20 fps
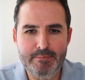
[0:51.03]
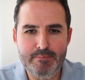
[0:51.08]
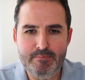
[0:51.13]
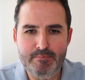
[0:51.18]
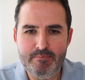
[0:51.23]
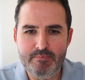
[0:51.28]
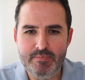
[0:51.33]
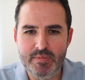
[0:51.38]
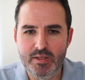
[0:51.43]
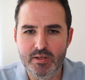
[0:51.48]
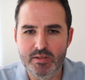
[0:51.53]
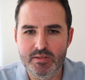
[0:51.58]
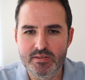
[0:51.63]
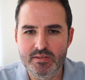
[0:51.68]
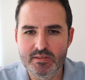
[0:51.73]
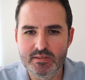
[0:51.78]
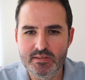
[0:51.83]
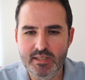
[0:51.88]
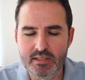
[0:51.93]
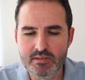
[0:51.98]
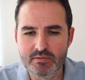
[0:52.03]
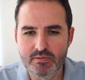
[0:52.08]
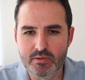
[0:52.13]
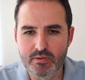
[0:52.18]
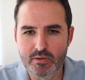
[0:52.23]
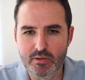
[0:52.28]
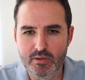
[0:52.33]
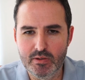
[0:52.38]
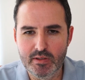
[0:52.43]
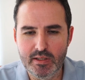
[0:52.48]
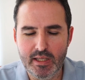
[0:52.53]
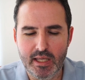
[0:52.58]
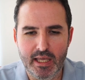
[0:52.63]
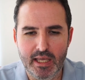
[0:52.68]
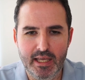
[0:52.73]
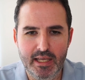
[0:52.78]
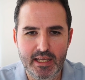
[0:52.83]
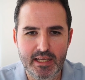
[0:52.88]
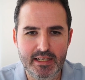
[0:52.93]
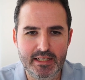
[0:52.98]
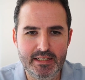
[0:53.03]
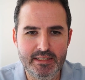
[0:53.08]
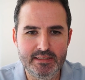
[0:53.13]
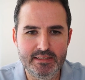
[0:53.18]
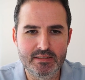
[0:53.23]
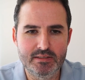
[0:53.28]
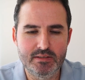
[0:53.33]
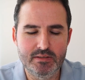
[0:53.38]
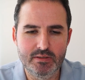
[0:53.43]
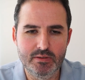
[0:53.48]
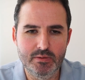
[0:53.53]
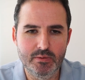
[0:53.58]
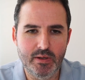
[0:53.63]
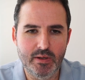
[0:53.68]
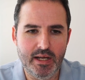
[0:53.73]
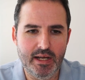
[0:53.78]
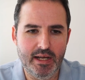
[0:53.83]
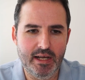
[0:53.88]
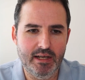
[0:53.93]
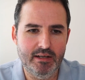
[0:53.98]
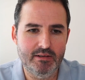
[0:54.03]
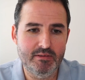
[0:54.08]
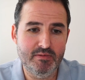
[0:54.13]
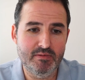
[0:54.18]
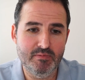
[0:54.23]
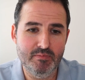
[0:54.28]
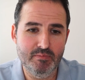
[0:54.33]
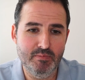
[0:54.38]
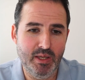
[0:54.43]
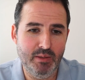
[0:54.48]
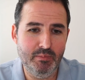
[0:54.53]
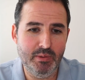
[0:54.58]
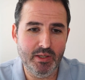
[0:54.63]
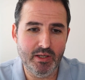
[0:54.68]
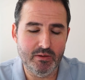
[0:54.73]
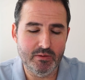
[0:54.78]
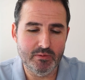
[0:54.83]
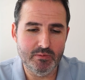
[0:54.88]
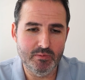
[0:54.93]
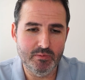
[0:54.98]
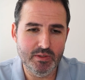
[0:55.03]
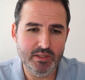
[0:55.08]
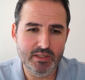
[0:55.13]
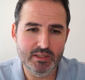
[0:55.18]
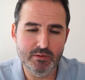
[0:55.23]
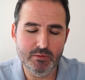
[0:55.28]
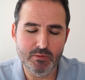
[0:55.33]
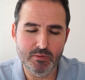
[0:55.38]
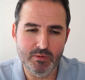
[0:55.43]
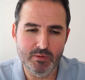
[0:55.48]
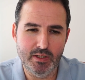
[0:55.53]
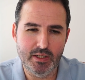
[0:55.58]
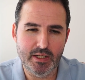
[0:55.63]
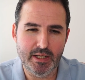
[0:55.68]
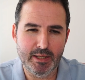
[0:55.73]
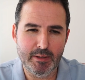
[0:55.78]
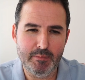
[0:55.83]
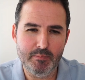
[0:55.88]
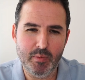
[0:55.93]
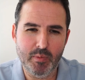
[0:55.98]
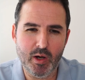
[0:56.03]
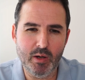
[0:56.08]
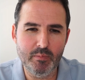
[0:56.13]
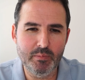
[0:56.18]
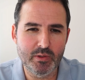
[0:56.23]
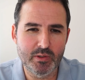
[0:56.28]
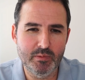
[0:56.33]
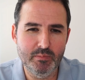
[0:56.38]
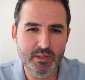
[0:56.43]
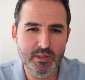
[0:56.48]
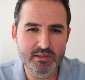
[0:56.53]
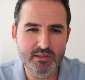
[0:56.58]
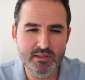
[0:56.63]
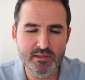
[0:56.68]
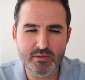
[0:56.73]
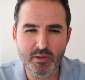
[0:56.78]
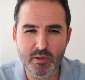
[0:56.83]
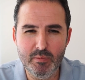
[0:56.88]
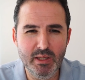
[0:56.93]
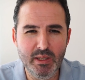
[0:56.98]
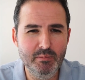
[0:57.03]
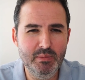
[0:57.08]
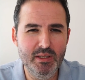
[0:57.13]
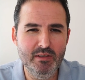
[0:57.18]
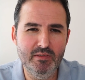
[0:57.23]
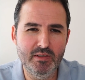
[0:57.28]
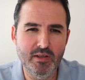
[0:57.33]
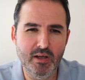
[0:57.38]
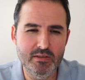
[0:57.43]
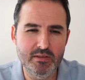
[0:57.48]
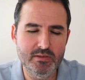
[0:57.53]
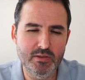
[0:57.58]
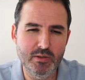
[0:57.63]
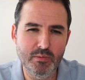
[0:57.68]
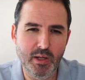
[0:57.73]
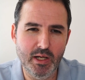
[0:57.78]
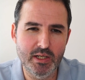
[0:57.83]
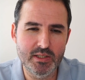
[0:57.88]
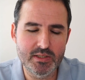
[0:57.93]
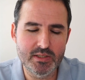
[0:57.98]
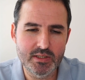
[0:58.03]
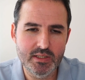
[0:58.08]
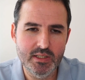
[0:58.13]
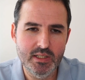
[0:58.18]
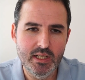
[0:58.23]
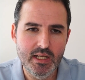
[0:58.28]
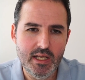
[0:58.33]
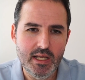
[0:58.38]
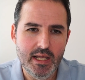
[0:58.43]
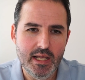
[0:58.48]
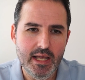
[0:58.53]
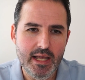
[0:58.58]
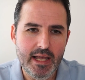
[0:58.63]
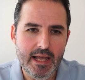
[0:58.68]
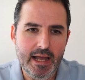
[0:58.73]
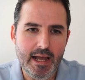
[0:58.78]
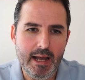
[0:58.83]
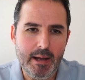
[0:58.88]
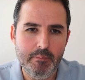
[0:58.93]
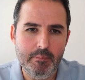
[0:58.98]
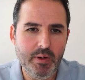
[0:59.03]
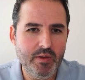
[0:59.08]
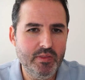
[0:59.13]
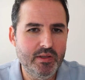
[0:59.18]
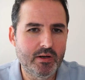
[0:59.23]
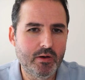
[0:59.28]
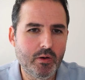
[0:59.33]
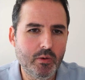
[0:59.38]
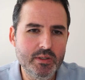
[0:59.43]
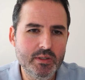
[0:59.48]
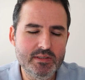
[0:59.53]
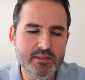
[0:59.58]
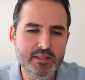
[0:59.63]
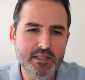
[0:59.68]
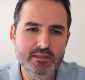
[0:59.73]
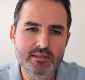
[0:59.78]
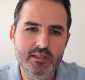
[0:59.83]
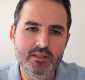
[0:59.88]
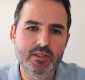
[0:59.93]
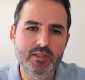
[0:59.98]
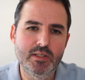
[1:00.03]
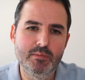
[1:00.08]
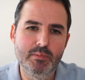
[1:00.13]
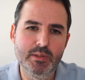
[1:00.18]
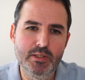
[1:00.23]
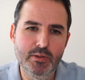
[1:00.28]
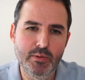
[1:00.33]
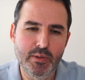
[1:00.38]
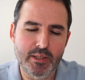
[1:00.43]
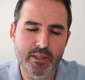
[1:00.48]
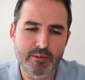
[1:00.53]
You're successful and you have maybe a really popular business or maybe even not so much. But there are always things that you could be doing.